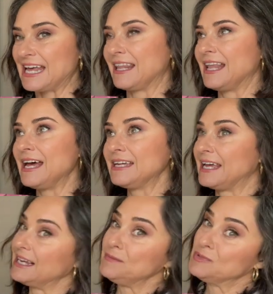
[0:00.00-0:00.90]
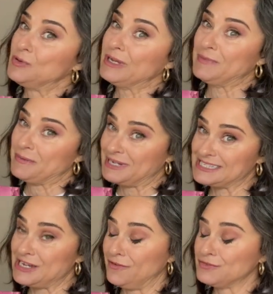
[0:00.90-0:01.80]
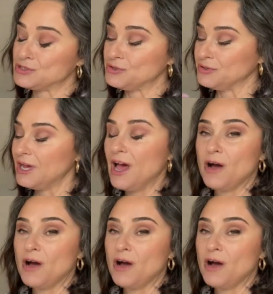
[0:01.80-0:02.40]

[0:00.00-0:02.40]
and I'm talking about myself too,